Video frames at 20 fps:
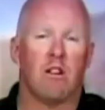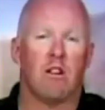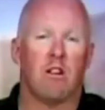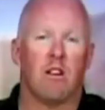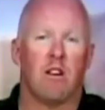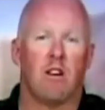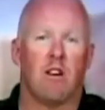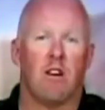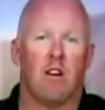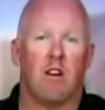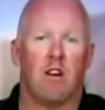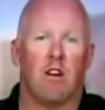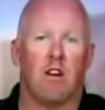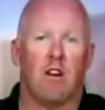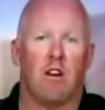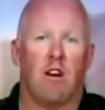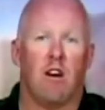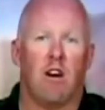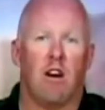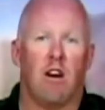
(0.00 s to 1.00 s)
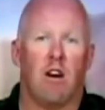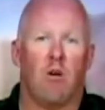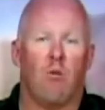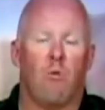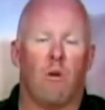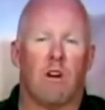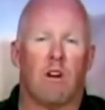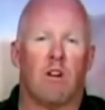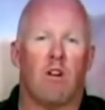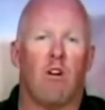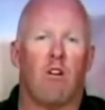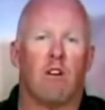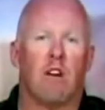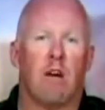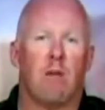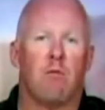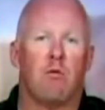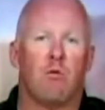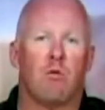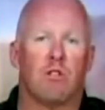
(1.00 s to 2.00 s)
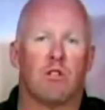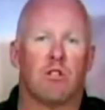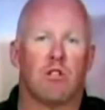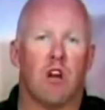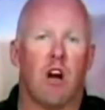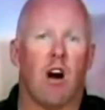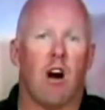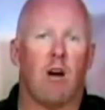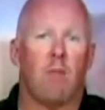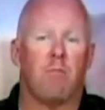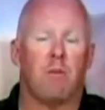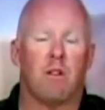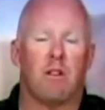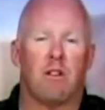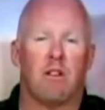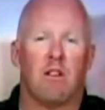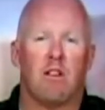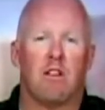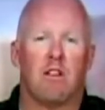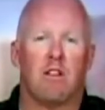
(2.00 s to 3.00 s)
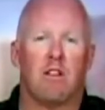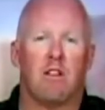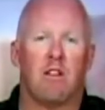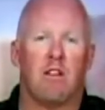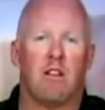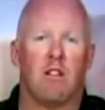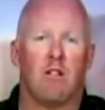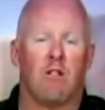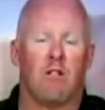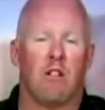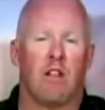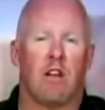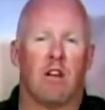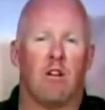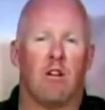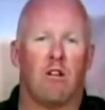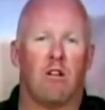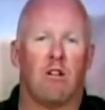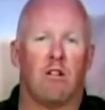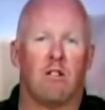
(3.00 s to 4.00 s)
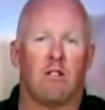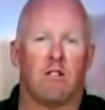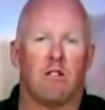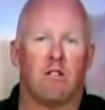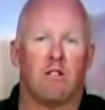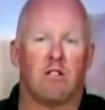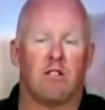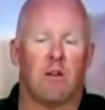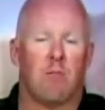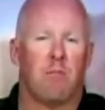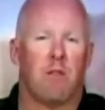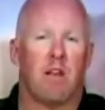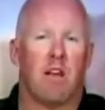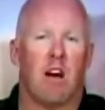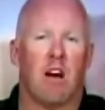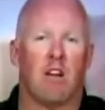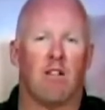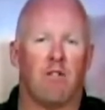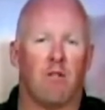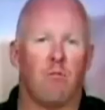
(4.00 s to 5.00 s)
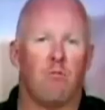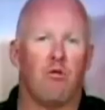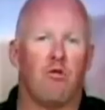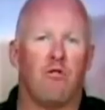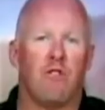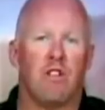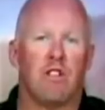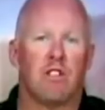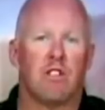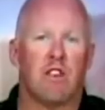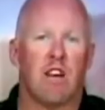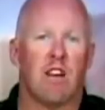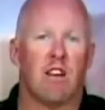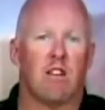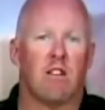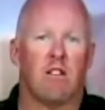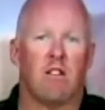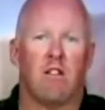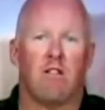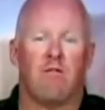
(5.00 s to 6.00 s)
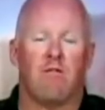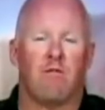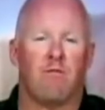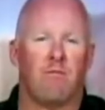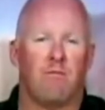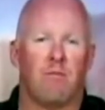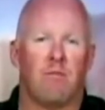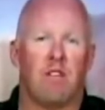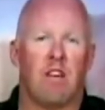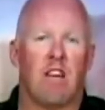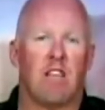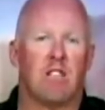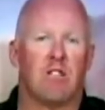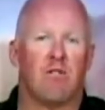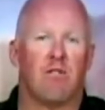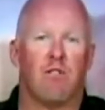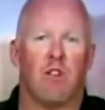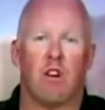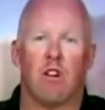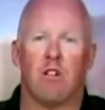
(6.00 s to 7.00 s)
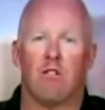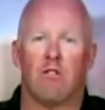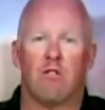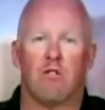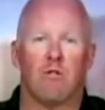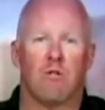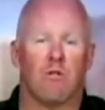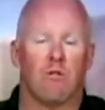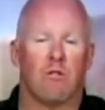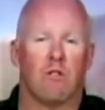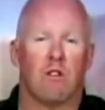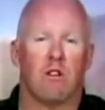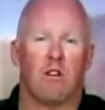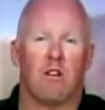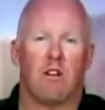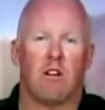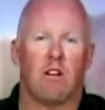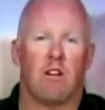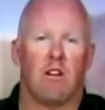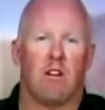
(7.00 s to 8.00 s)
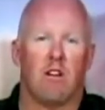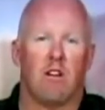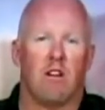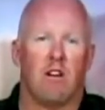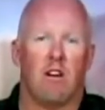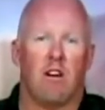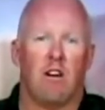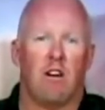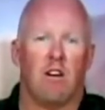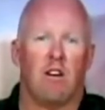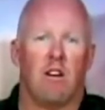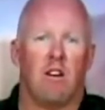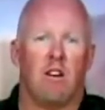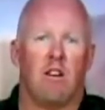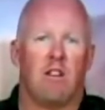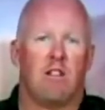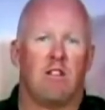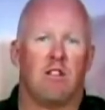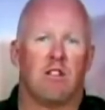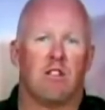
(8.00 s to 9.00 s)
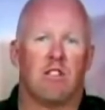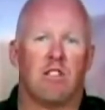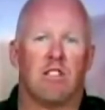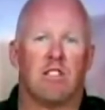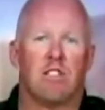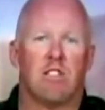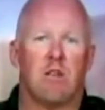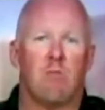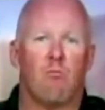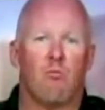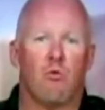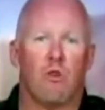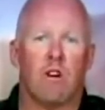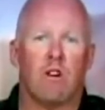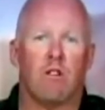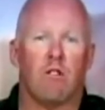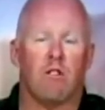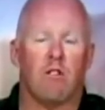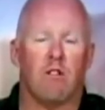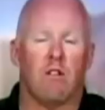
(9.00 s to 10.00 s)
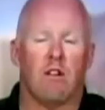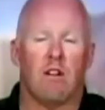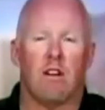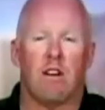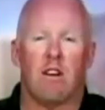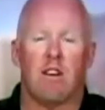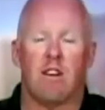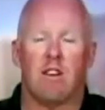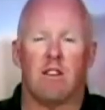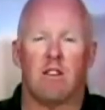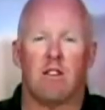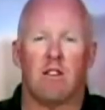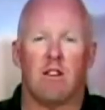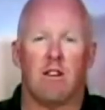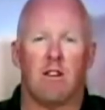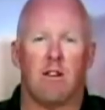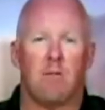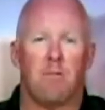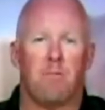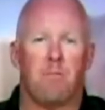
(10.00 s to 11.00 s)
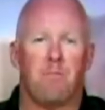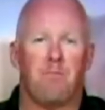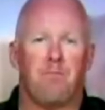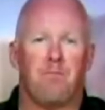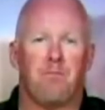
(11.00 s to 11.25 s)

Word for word: And uh, when it all came to a stop, it, it, it looked like a, something out of a movie set of Days of Thunder, or uh, it just didn't seem real. And uh,